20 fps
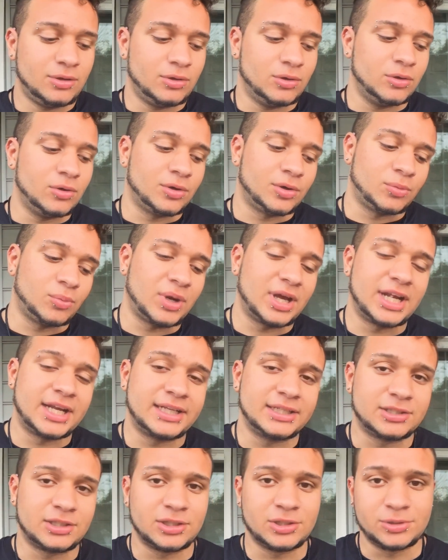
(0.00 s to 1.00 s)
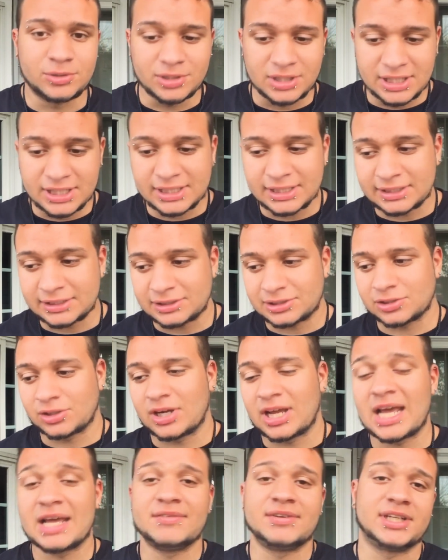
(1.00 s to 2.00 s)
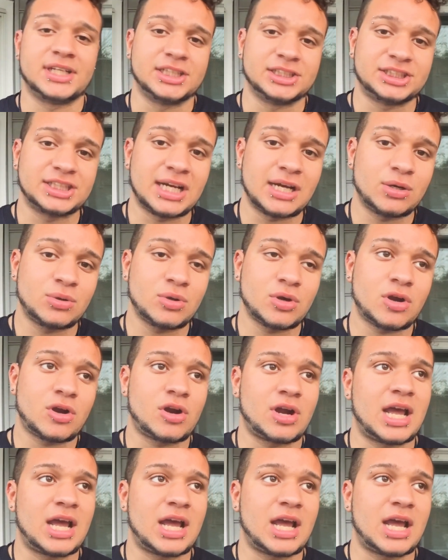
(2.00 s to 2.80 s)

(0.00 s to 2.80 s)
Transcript: or waiting to do this, or having to shower,